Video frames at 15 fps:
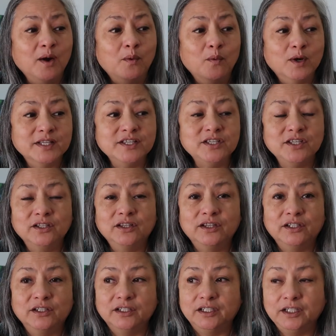once you
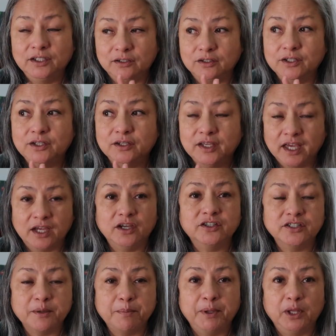learn, you know, you get your
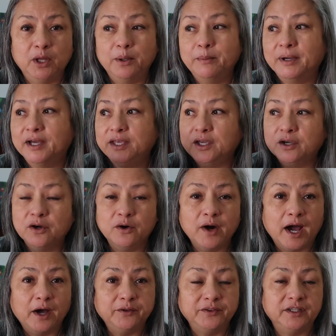diploma, you go
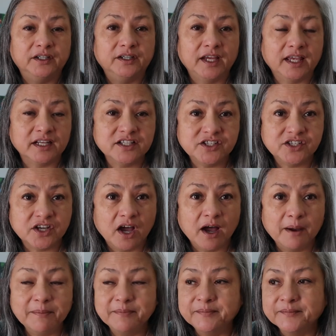out there, get a
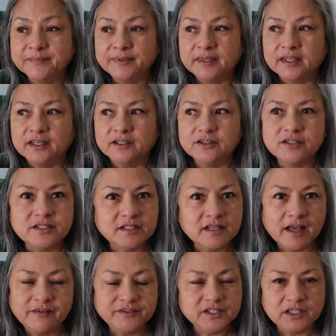job, you still
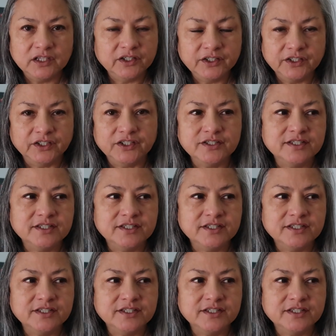have to learn.